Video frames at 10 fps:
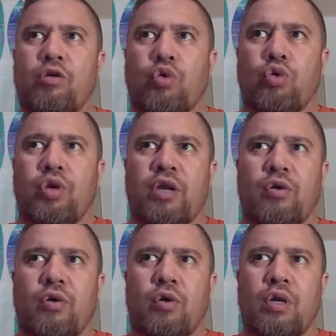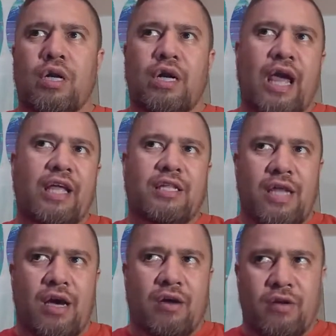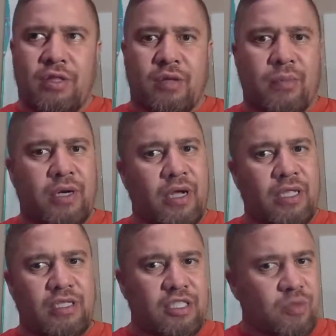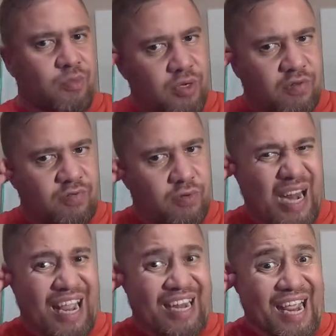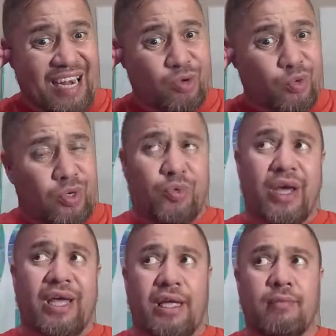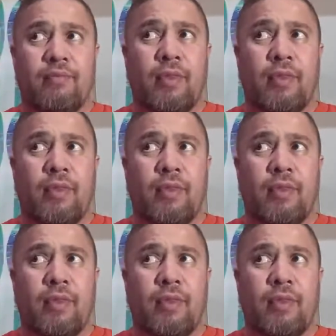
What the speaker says: kōrero laid down on the marae in such a beautiful and eloquent way,